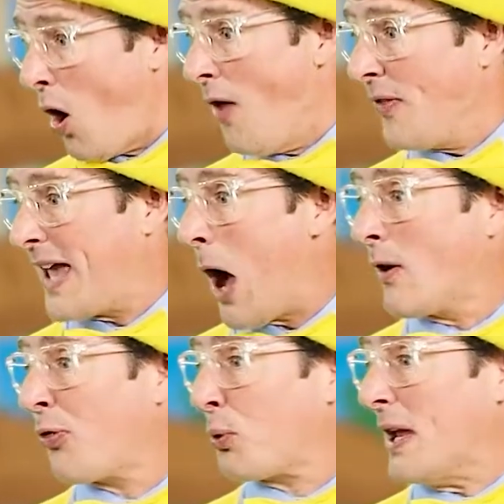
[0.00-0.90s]
on the
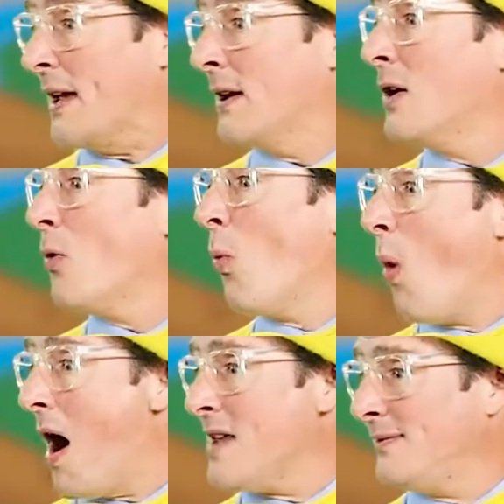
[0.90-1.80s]
count of three.
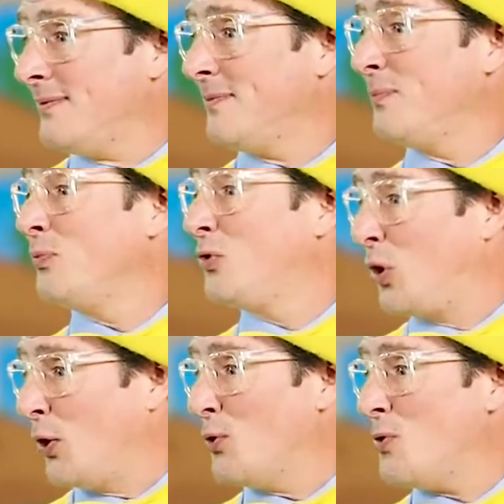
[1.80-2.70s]
One,
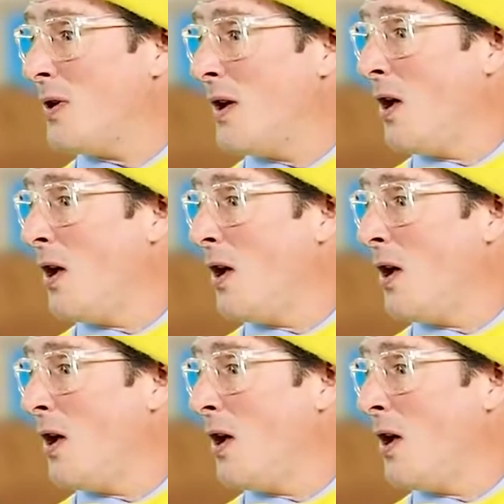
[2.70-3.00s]
two,